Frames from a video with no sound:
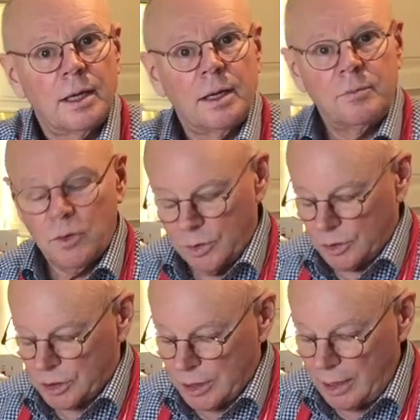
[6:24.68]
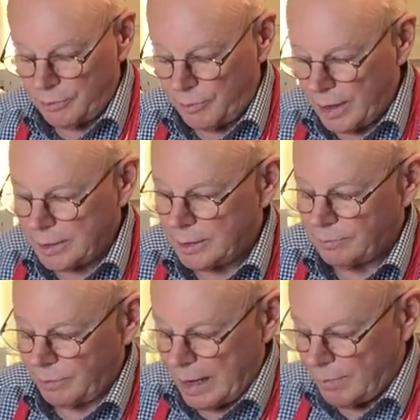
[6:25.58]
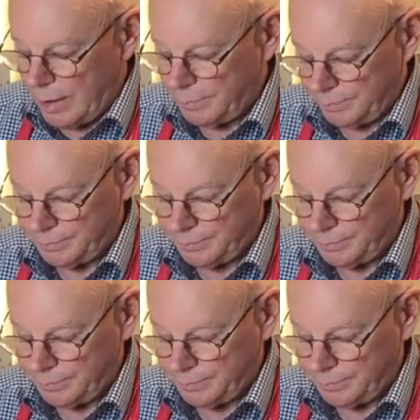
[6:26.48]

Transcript: In with the self-raising flour.